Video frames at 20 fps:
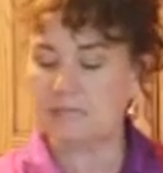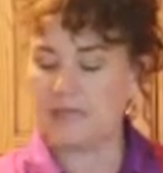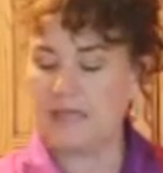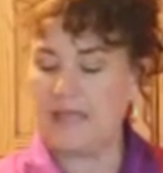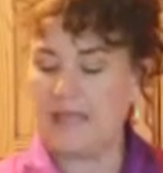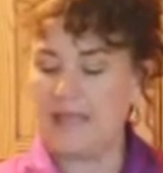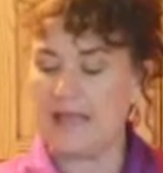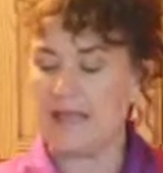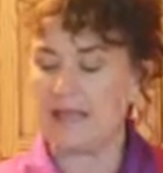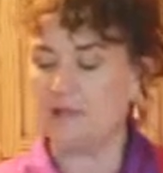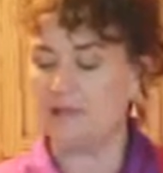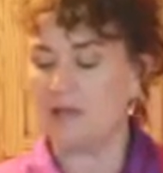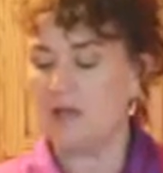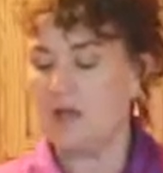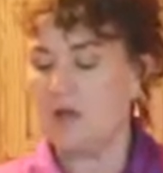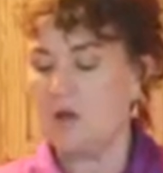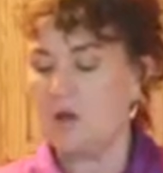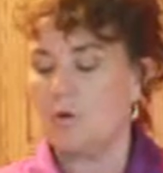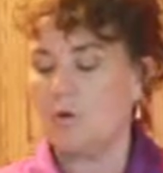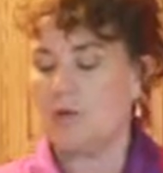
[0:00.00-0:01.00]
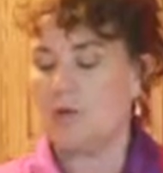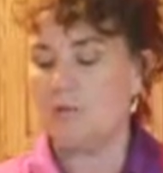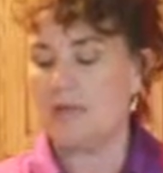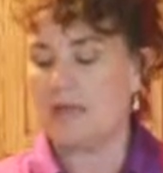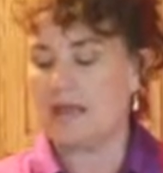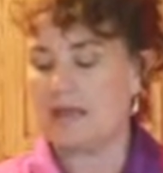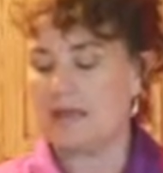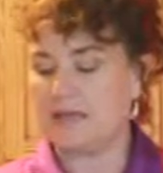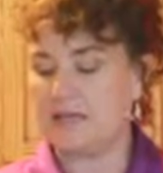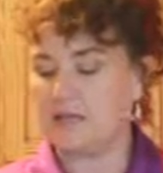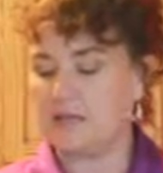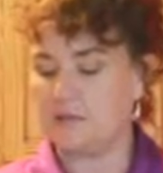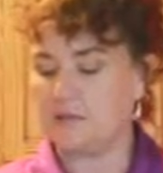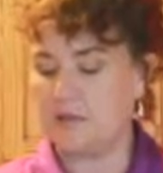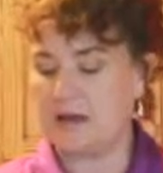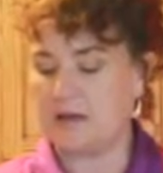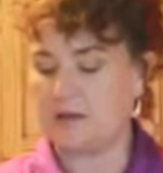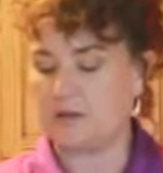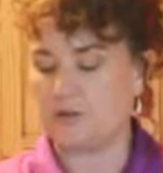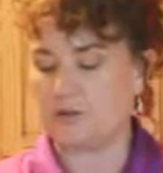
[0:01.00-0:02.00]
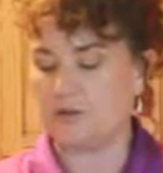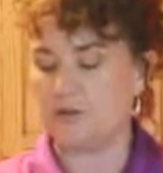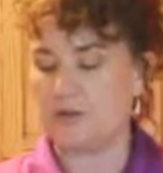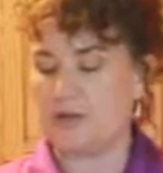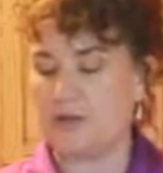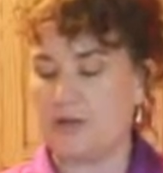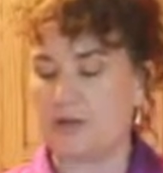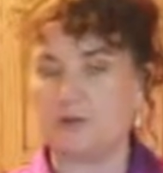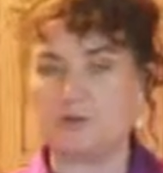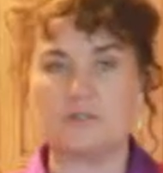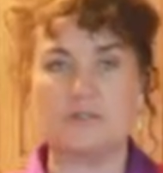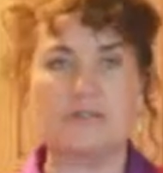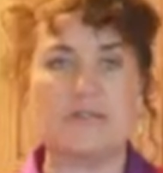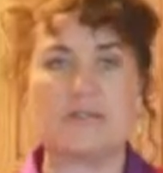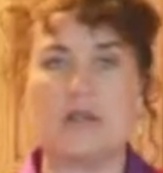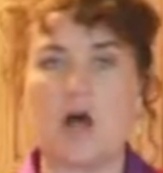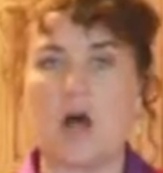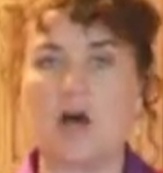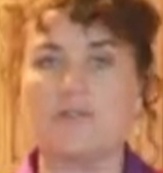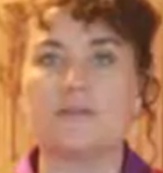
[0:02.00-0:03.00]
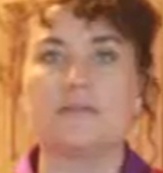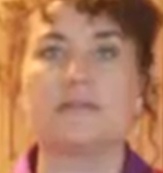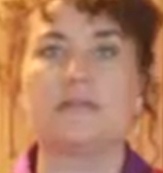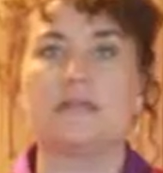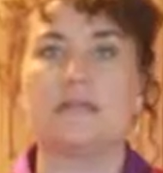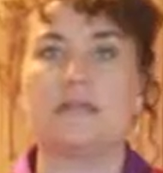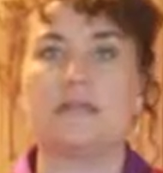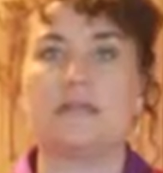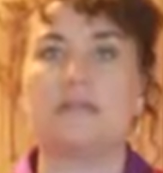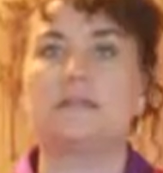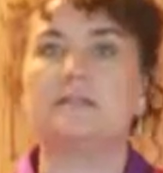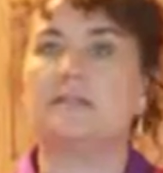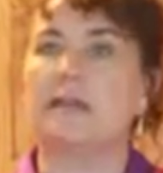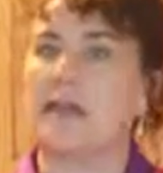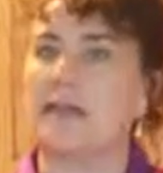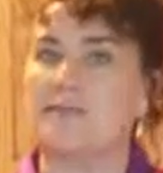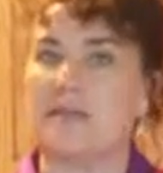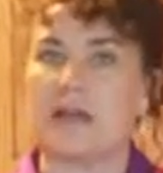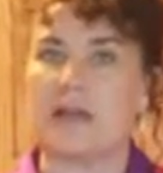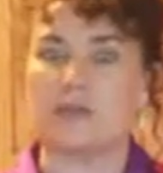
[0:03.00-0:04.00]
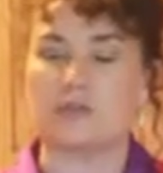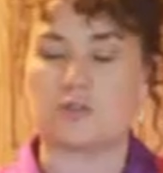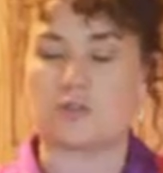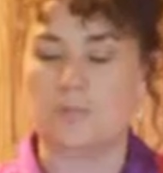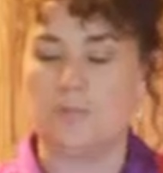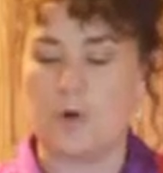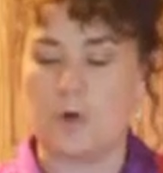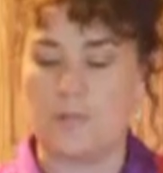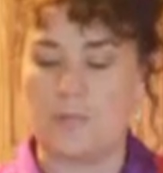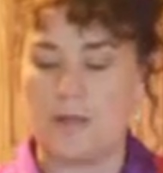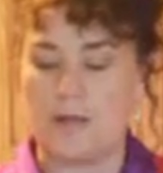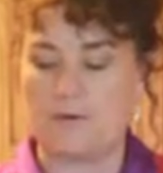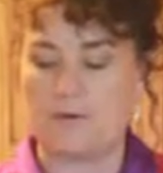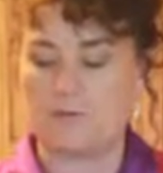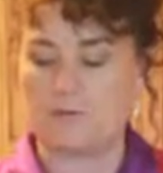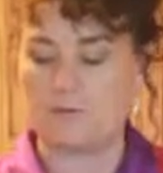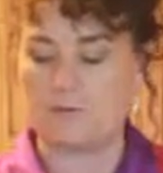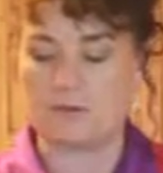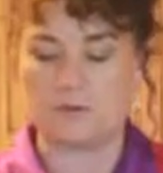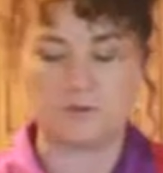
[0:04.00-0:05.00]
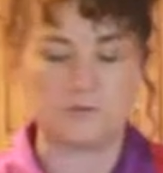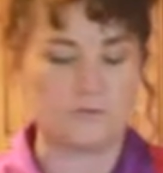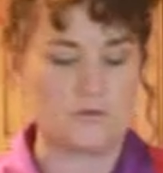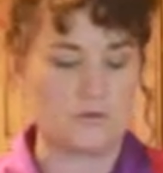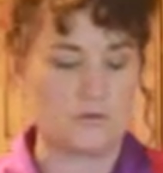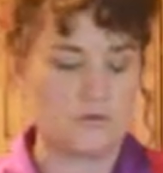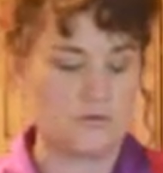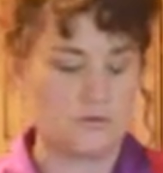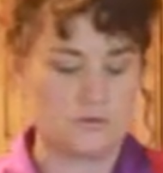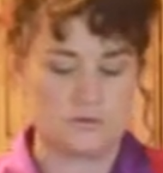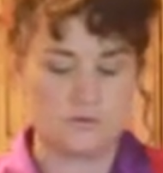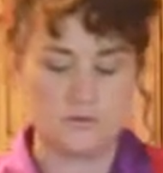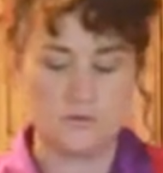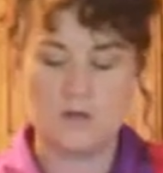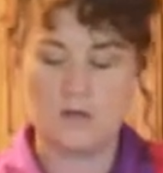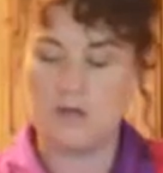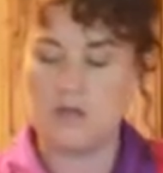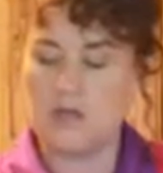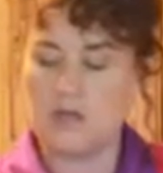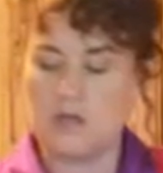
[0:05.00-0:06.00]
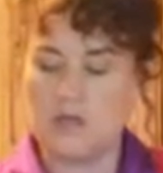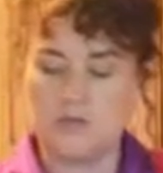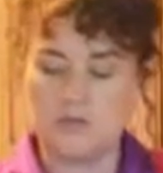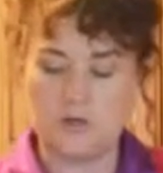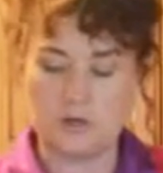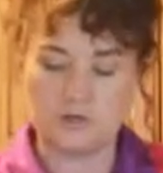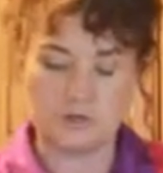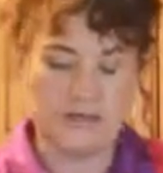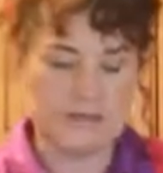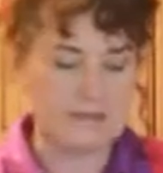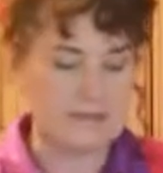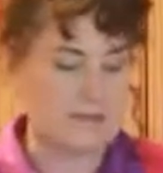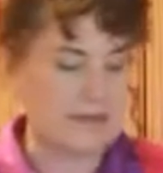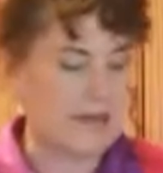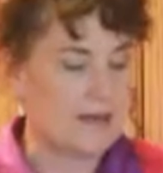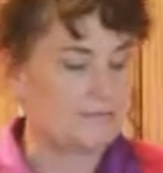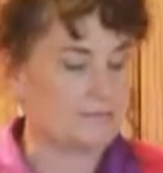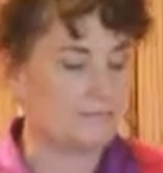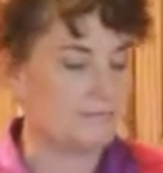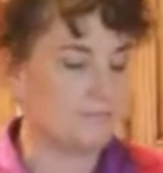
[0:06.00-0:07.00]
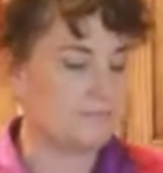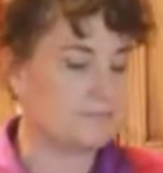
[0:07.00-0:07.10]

And we went ahead and strained it through here to get all the seeds and the extra pulp out for those of you who don't like that.